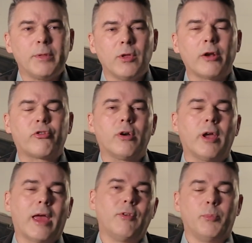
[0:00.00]
not
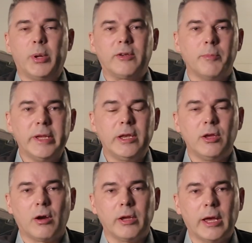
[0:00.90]
sure, I haven't picked a
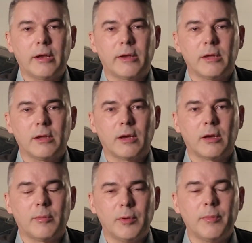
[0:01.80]
BDR yet,
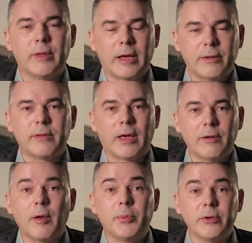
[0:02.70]
but
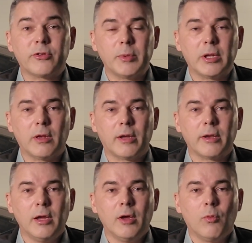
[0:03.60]
that appeals to me a
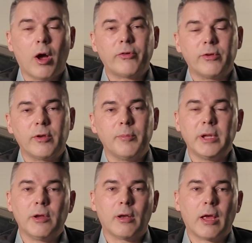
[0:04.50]
lot. Washington
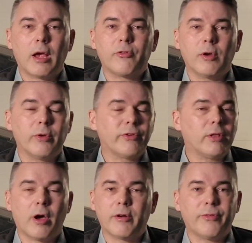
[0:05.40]
BDR last year was a
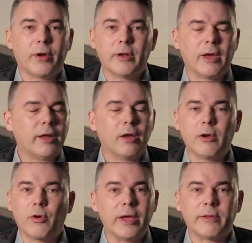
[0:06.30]
lot of fun. I had
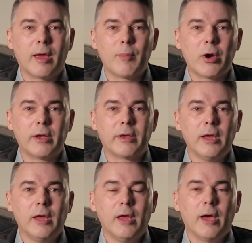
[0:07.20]
a great time on it.
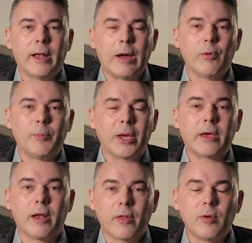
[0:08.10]
And I would
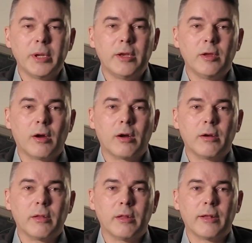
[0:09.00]
pick another
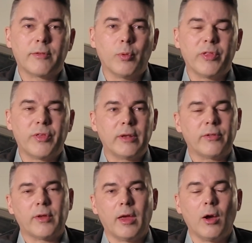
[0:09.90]
BDR that's
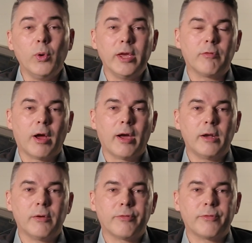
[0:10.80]
within, say, a week
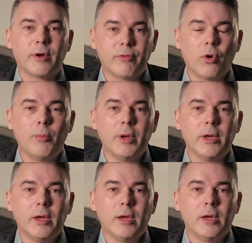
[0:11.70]
ride of home,